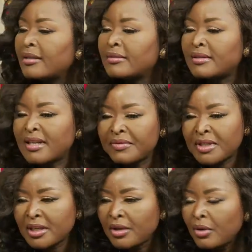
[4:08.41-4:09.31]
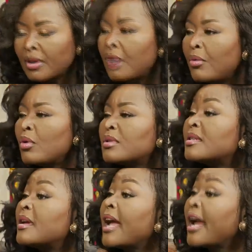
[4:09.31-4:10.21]
Safety on the roads,
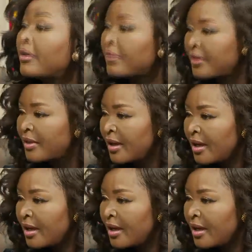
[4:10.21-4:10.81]
health.